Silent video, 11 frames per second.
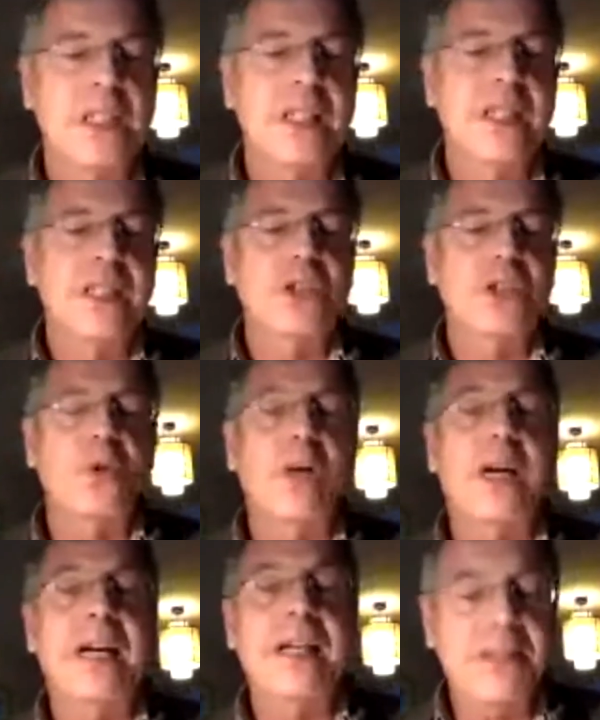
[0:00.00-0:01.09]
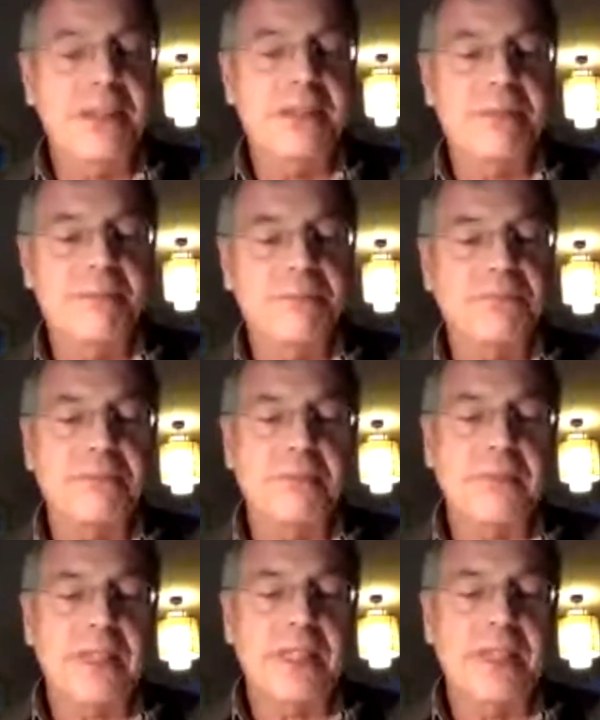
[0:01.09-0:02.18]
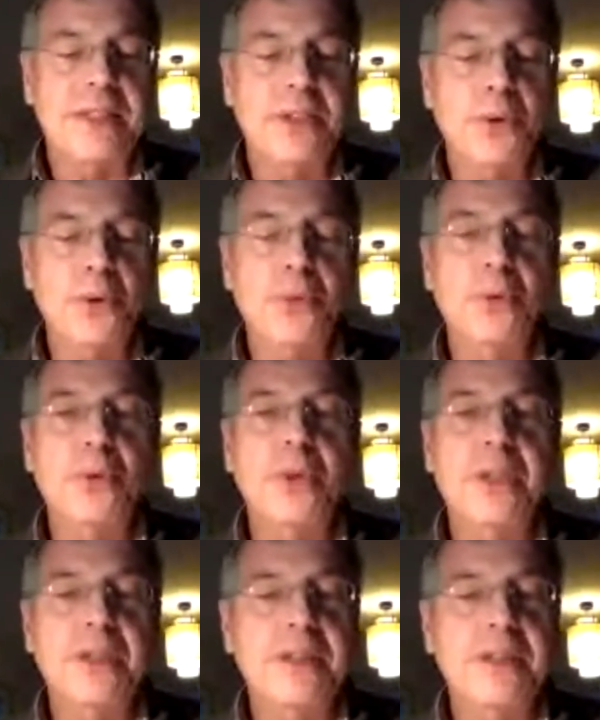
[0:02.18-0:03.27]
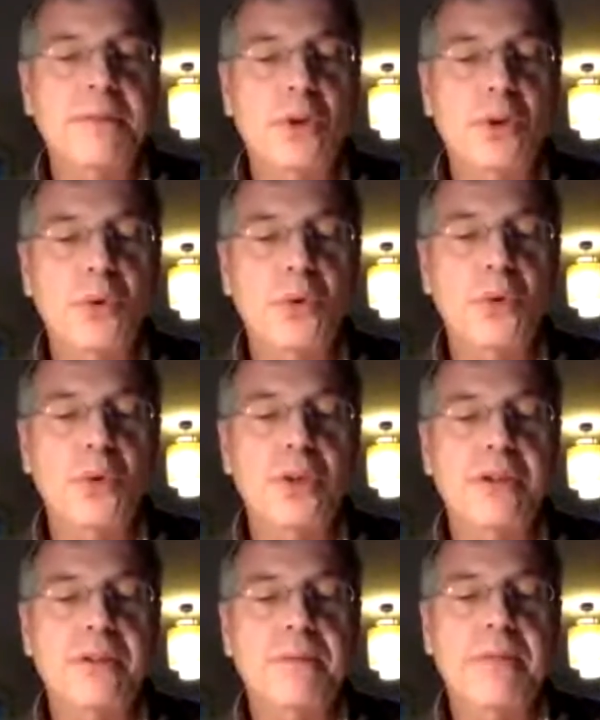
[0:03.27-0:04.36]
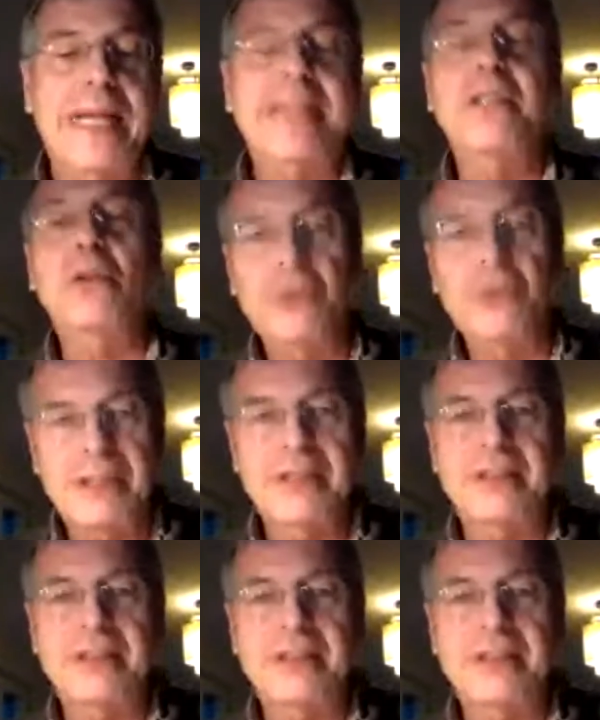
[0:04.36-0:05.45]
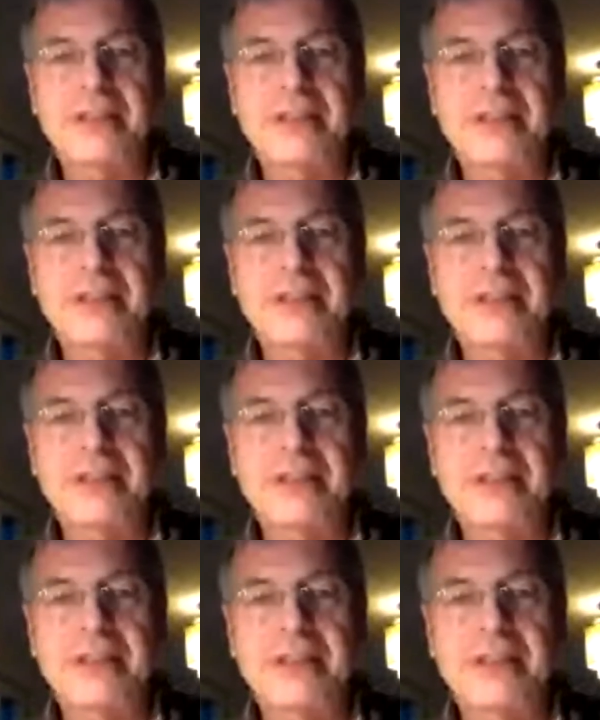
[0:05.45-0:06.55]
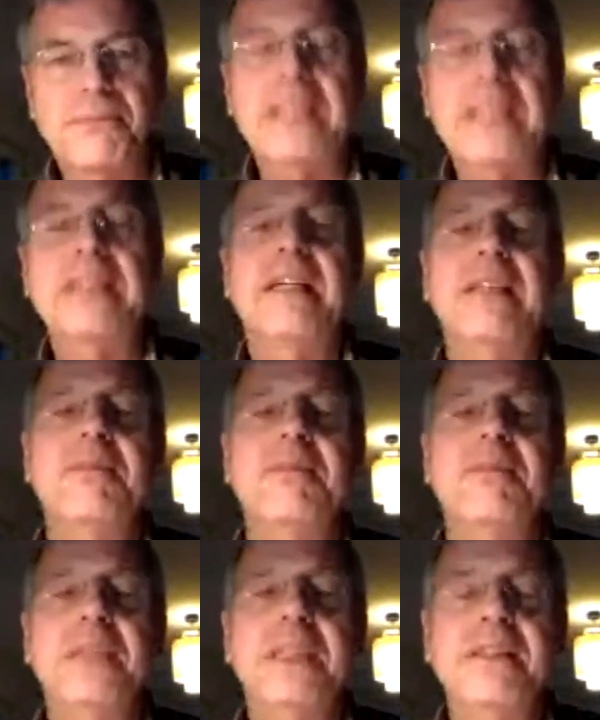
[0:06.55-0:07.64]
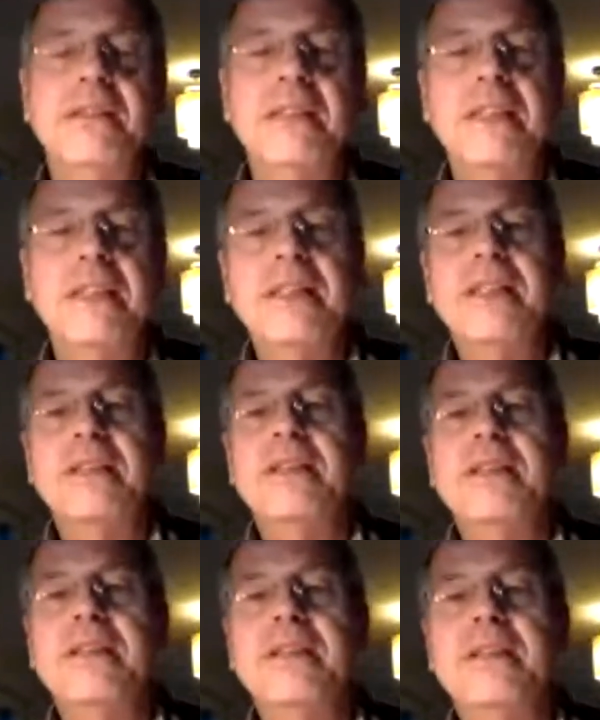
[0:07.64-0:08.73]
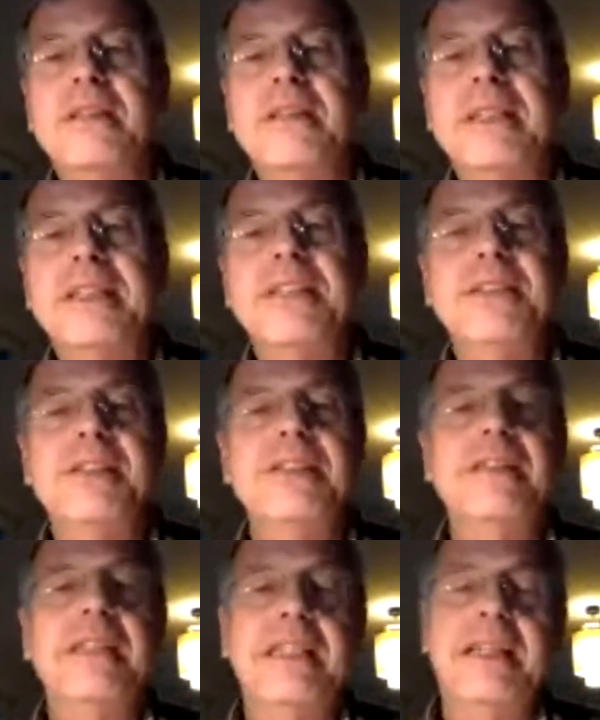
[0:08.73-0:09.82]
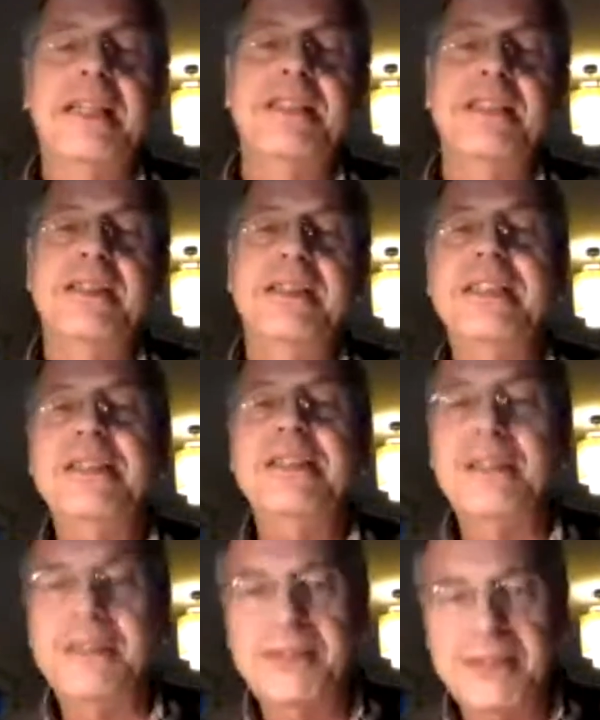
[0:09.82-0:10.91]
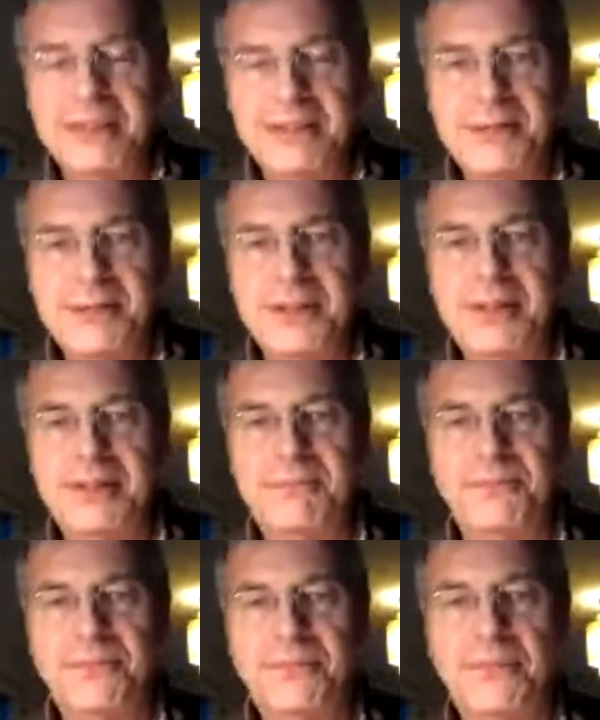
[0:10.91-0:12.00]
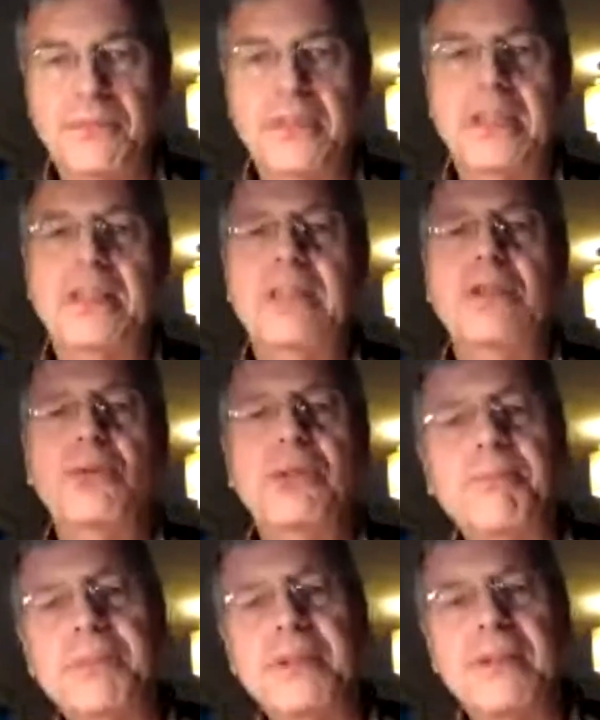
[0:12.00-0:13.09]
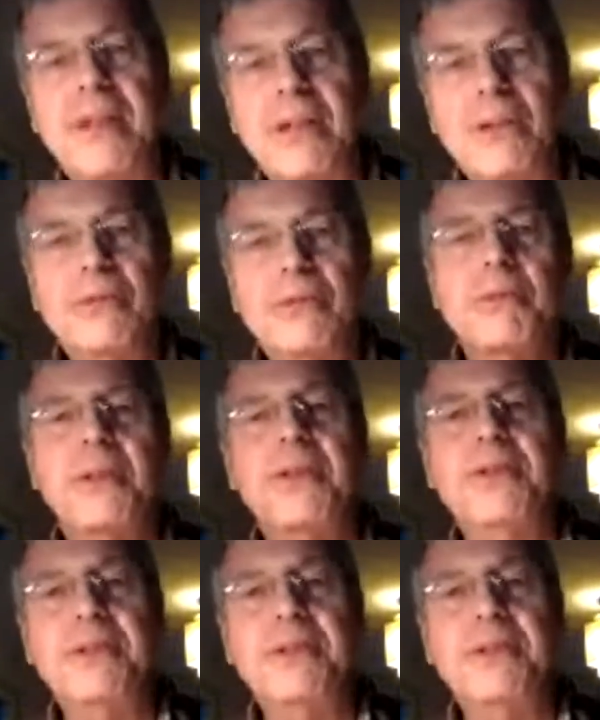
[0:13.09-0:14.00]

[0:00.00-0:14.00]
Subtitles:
So either you do an analog study. That means any disease that has a seasonal sensitivity, goes up and down with the seasons.